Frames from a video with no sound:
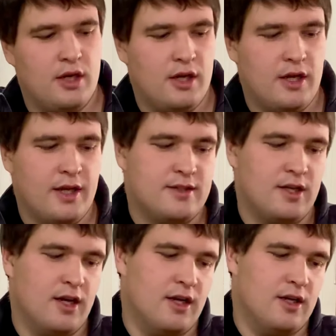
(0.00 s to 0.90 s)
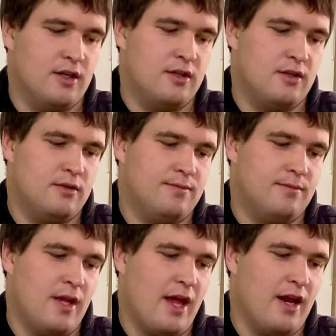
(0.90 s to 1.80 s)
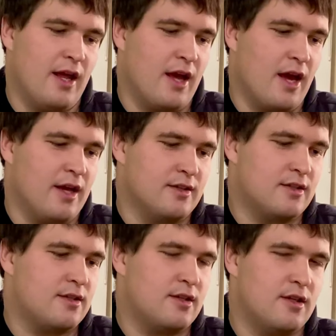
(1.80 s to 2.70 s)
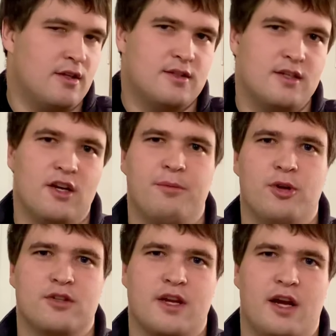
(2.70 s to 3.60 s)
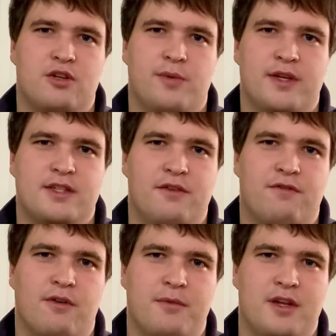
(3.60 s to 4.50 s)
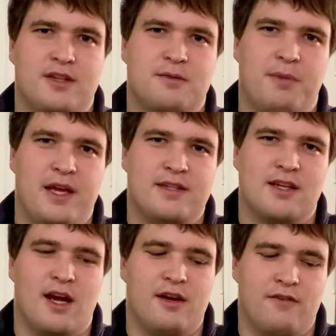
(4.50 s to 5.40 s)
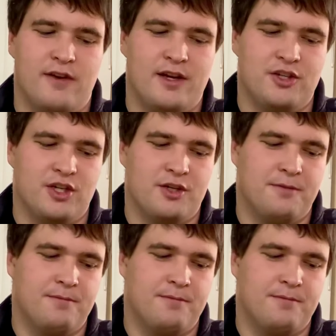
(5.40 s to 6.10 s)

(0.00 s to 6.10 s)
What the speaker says: It's a NAS single malt Scotch whiskey from the Speyside region.